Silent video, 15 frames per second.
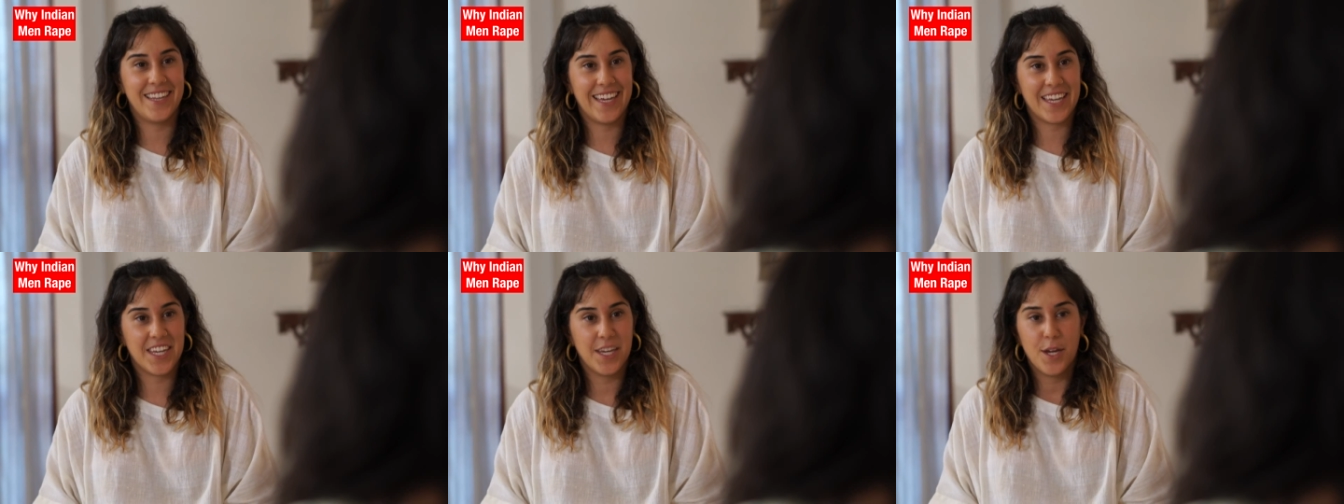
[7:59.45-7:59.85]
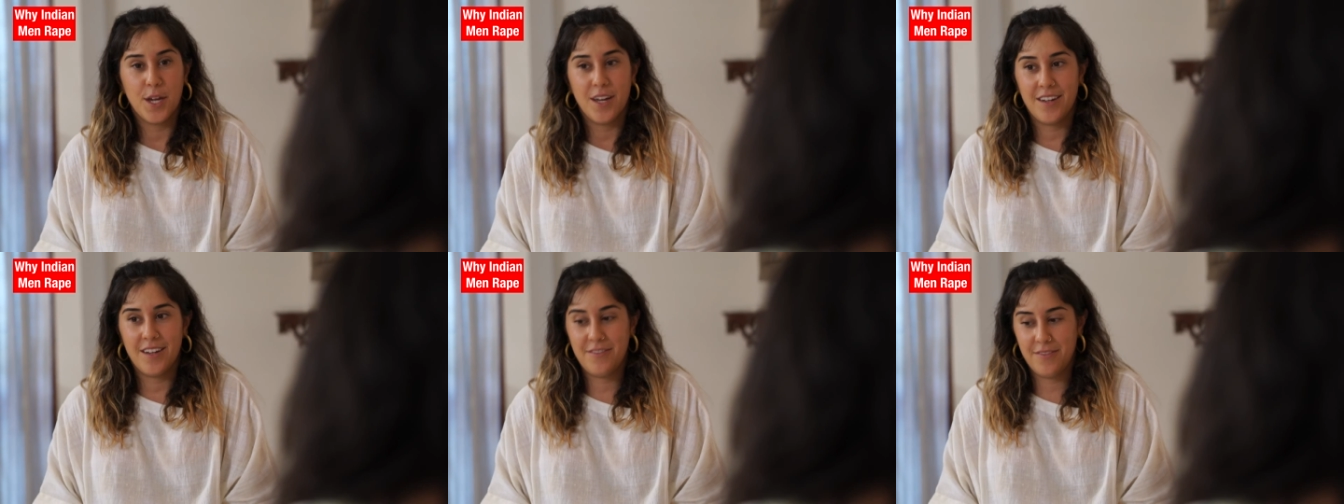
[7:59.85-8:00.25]
Like,
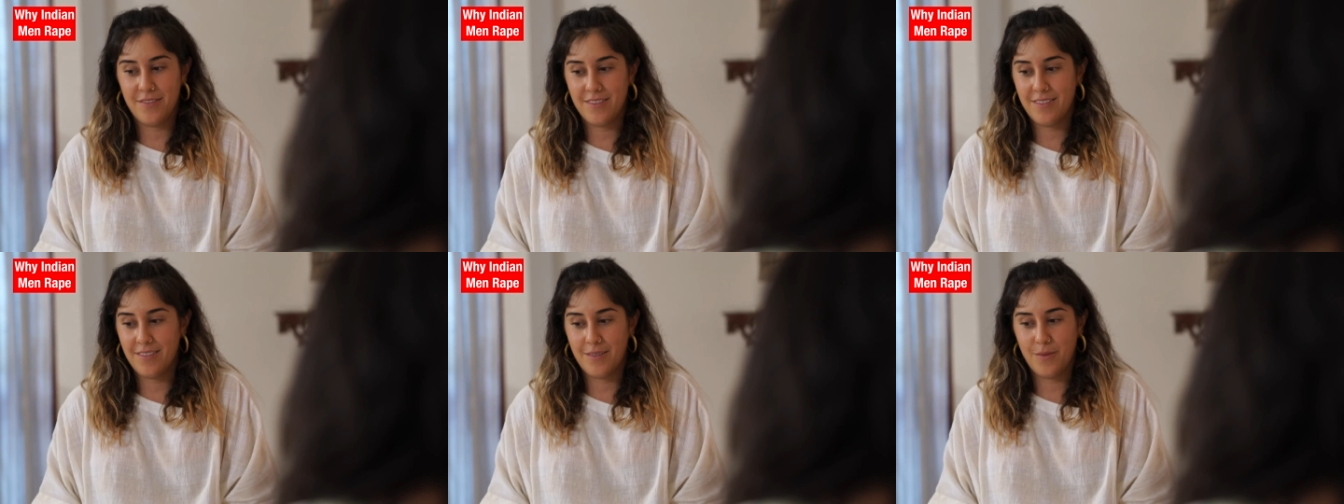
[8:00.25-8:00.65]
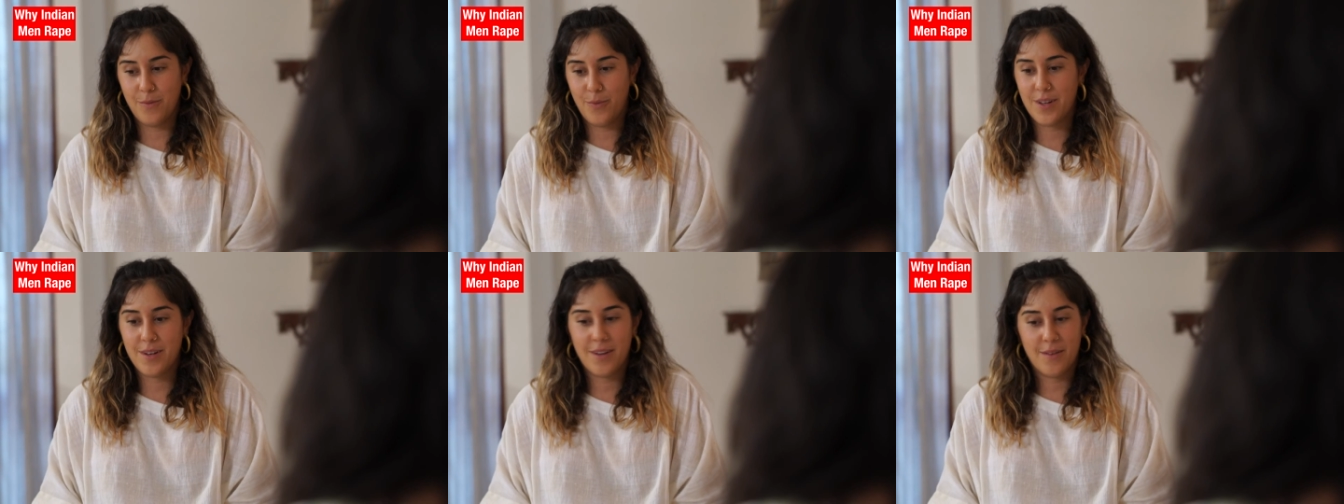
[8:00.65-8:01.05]

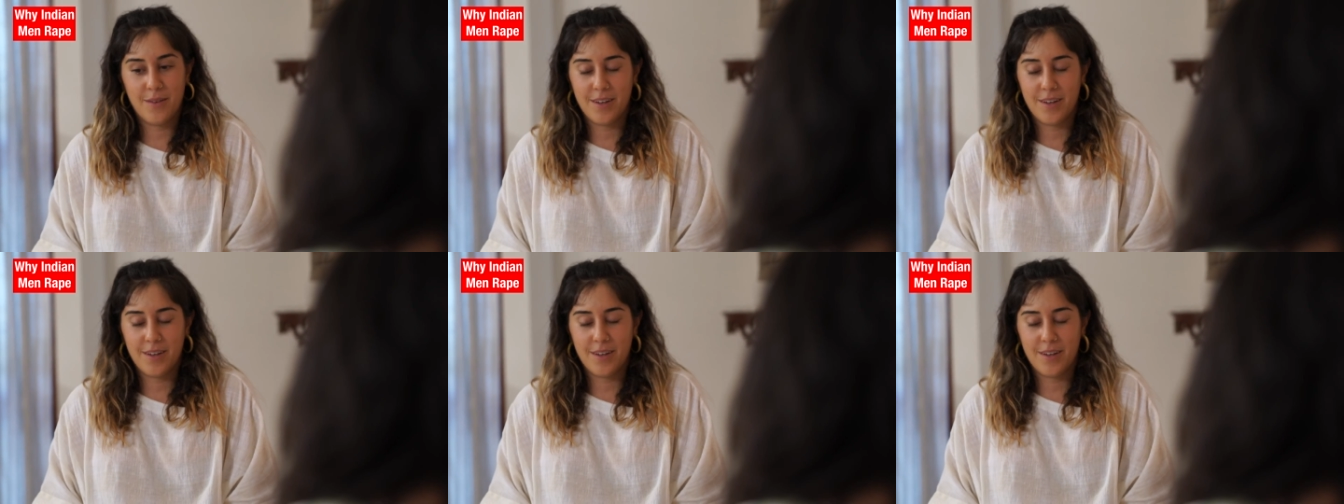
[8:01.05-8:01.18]
what